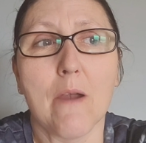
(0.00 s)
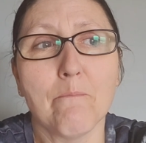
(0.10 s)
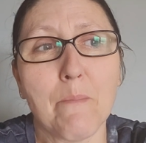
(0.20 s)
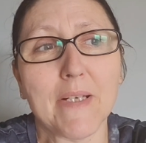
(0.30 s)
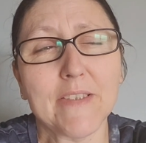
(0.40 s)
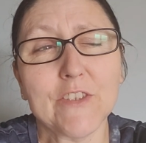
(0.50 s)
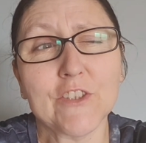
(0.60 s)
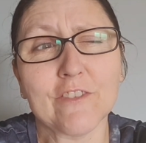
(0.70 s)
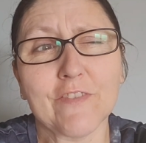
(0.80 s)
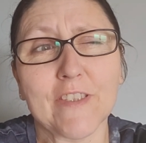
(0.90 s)

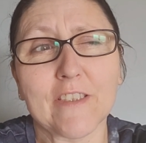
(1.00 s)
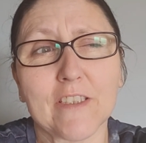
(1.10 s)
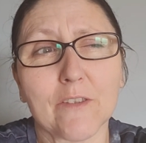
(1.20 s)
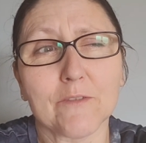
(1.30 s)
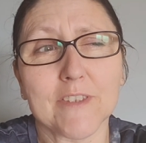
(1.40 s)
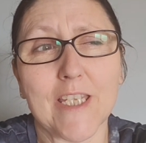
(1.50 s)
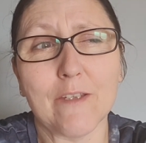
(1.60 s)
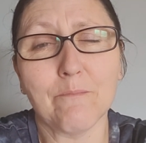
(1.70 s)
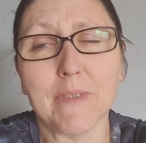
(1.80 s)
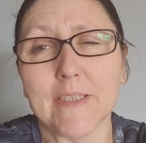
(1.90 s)
Managed to think
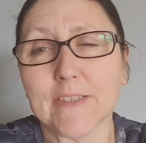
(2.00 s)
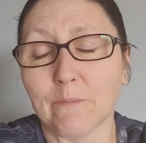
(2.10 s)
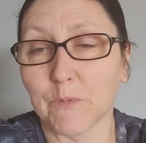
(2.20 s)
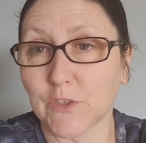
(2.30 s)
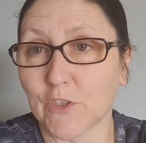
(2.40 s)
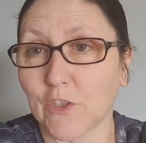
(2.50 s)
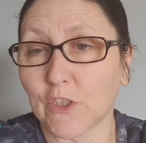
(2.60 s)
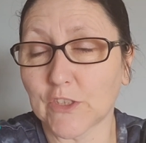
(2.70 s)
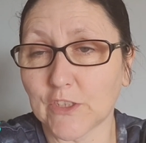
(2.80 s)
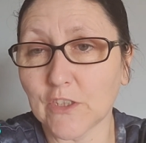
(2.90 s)
ten minutes I must have
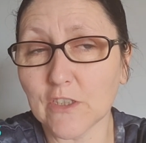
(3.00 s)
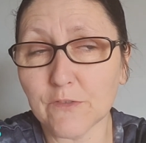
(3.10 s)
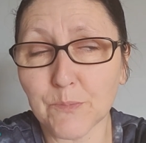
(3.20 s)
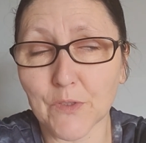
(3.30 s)
nodded off,